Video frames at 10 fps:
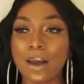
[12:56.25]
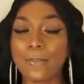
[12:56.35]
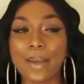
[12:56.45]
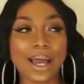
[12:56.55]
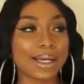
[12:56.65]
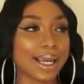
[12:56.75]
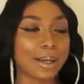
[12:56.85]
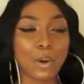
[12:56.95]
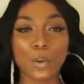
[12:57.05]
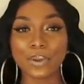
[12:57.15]
my
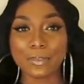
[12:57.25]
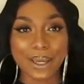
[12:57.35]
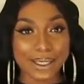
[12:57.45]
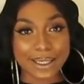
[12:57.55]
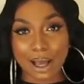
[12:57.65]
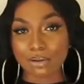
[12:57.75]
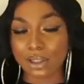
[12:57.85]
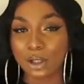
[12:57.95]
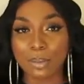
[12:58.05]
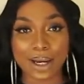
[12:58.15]
name, opened bank accounts
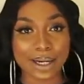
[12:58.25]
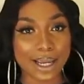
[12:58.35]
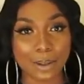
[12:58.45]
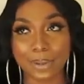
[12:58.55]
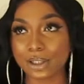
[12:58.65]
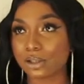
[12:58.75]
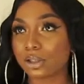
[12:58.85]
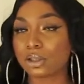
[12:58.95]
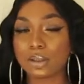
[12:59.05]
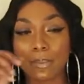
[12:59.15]
under my name, and
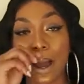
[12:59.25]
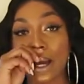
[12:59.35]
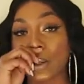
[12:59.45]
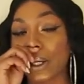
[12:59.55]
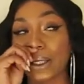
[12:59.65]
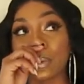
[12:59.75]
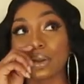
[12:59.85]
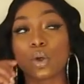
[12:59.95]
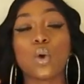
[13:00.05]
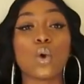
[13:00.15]
my credit
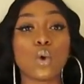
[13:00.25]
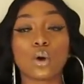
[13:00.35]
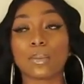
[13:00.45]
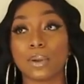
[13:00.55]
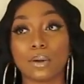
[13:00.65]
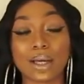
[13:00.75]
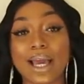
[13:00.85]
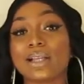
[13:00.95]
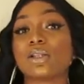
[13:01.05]
was horrible, okay?